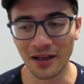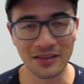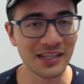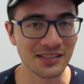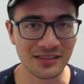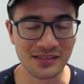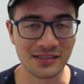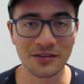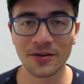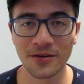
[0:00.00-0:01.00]

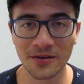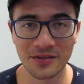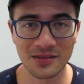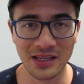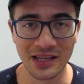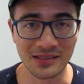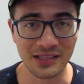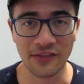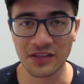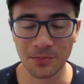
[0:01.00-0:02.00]
lessons learned and
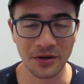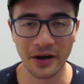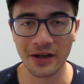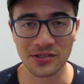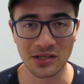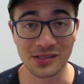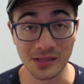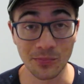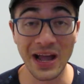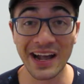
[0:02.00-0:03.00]
safety precautions
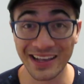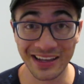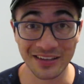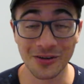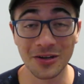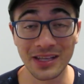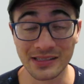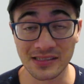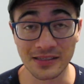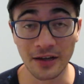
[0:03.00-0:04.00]
and packing and all
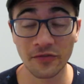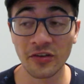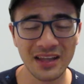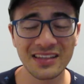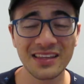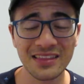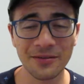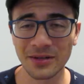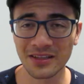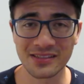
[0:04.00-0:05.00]
that stuff. And I think
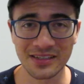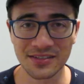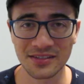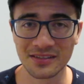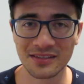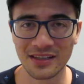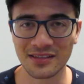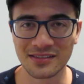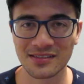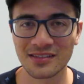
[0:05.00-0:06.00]
that realization
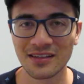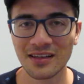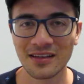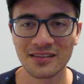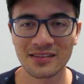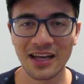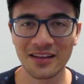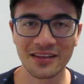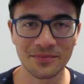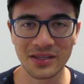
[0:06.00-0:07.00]
is
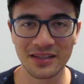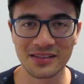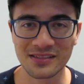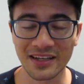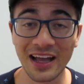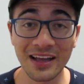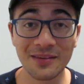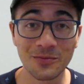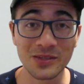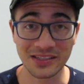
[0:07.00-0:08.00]
telling, because like
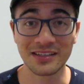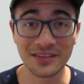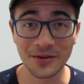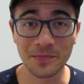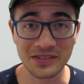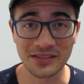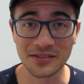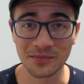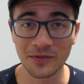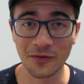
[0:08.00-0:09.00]
I was in your
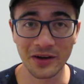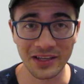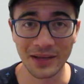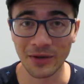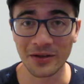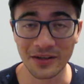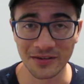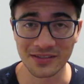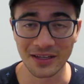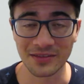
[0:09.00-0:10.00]
position before I came out here
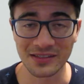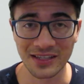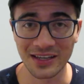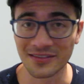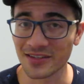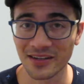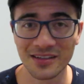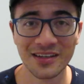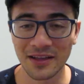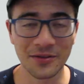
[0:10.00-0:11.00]
to Southeast
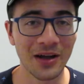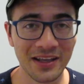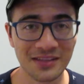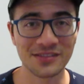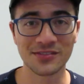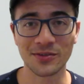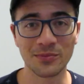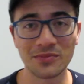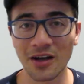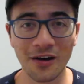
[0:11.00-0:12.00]
Asia. You know, I
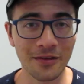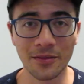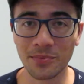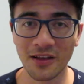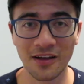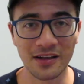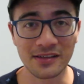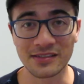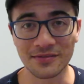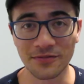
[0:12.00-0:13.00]
consumed all the
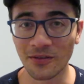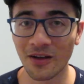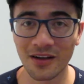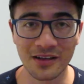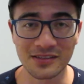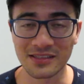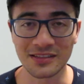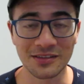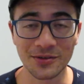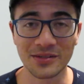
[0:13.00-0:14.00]
blogs and vlogs
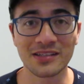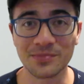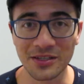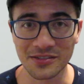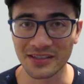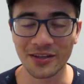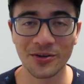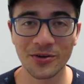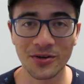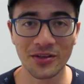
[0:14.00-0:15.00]
and learned as much as I
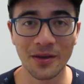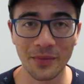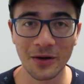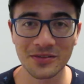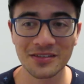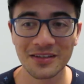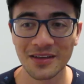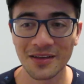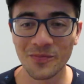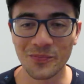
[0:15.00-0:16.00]
could about
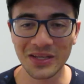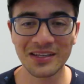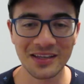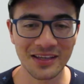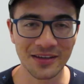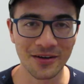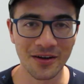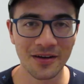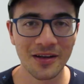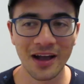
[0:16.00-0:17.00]
being
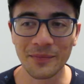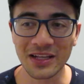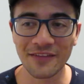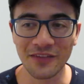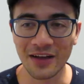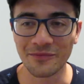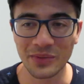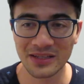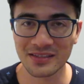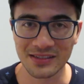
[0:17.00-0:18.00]
here. I mean, I've
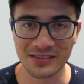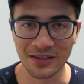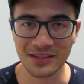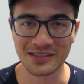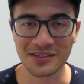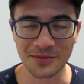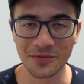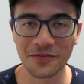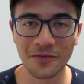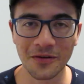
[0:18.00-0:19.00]
been to Southeast Asia
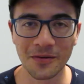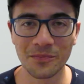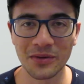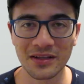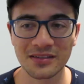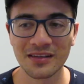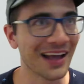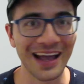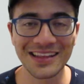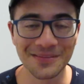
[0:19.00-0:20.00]
before, but
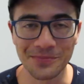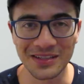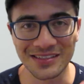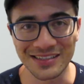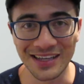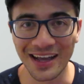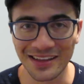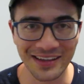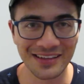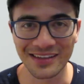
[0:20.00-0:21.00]
I hadn't been to
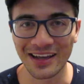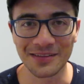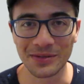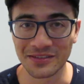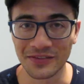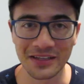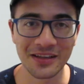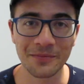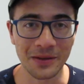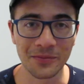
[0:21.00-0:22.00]
Thailand, I hadn't been to
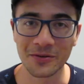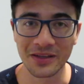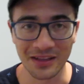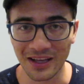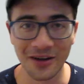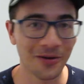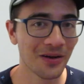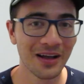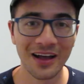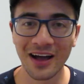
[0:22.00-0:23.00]
Vietnam, Cambodia, Laos,
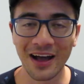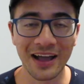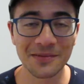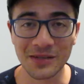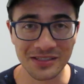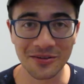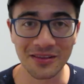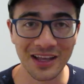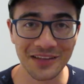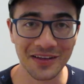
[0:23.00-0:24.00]
I hadn't been to
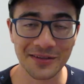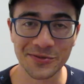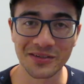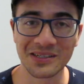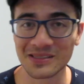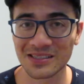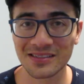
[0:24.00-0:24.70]
a lot of countries.